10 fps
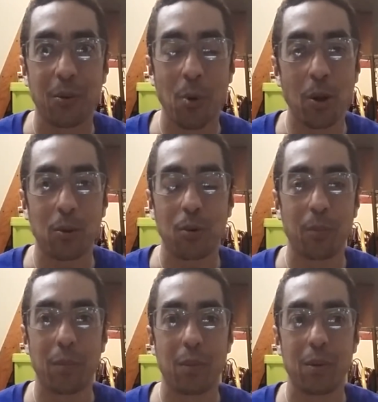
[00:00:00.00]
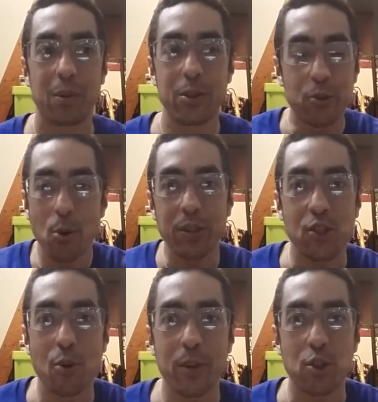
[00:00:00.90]
well, there's only
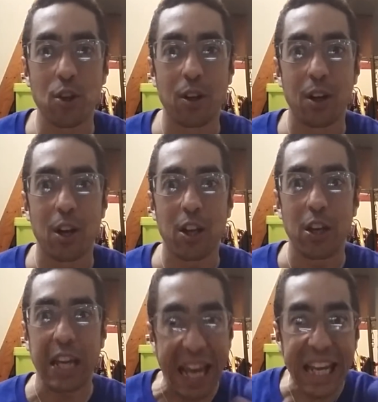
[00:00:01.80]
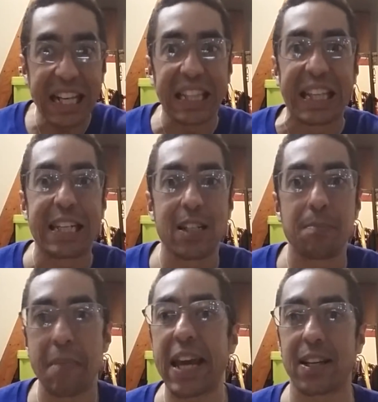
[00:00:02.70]
so much
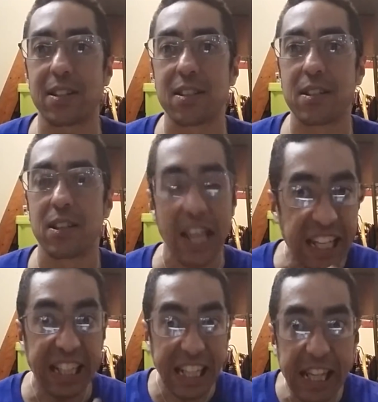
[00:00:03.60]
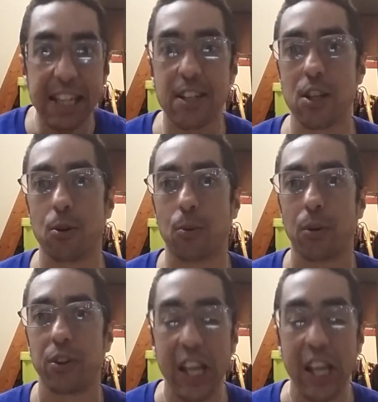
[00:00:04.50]
England makes. They need you.